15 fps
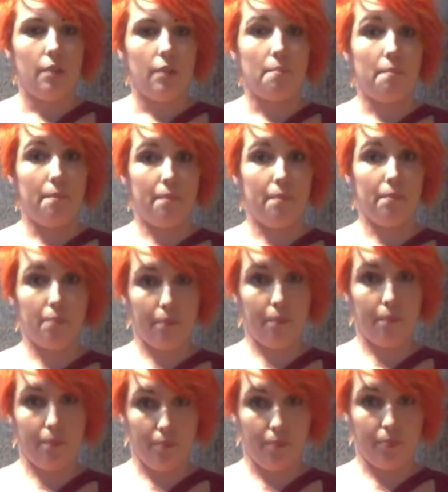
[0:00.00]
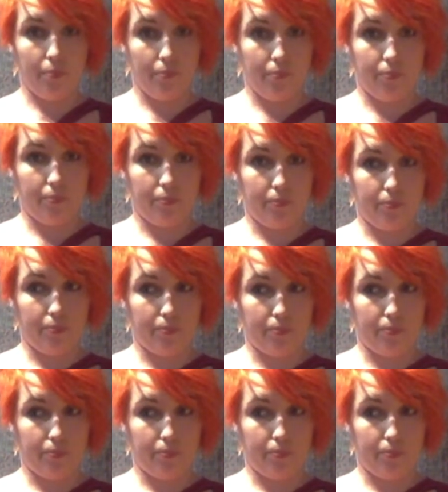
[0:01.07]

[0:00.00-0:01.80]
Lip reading: Nobody speaks.